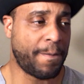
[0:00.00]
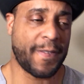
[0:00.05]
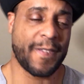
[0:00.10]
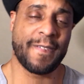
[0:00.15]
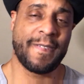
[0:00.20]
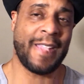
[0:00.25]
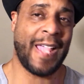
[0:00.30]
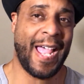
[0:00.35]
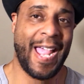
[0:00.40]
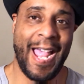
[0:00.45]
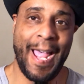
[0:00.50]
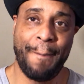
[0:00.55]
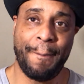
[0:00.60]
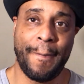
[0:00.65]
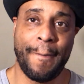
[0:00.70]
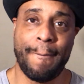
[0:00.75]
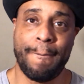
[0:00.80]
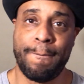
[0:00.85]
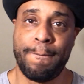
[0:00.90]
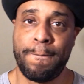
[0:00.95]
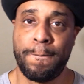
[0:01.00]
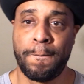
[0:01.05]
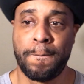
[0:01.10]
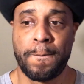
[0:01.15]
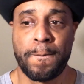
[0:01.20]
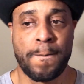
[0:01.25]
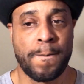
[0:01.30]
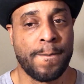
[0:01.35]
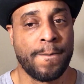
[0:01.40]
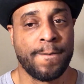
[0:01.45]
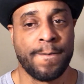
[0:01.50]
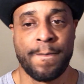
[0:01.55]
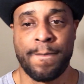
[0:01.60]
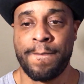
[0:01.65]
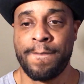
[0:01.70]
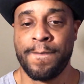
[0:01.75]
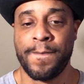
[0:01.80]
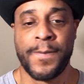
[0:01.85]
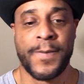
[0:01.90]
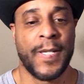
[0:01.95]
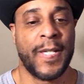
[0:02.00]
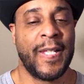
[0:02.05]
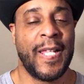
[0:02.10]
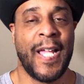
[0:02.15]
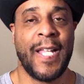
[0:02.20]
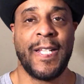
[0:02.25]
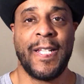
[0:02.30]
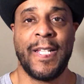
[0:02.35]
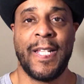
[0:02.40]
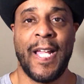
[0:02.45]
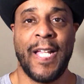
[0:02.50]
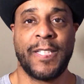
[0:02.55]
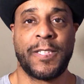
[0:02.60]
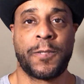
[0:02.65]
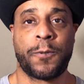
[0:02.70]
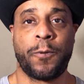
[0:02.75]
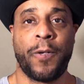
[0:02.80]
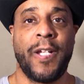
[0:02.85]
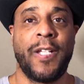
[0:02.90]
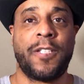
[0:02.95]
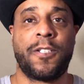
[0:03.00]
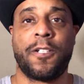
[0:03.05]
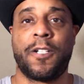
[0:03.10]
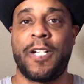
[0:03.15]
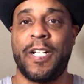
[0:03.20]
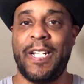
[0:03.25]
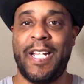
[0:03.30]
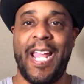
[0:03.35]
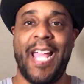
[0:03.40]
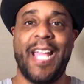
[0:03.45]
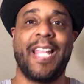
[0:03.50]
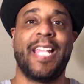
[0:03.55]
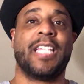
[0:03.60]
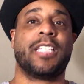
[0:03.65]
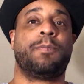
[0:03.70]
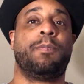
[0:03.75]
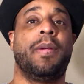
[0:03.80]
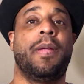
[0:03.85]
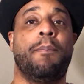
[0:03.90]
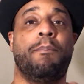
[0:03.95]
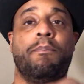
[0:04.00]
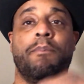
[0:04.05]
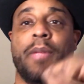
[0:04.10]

It's not happening. That string to connect has been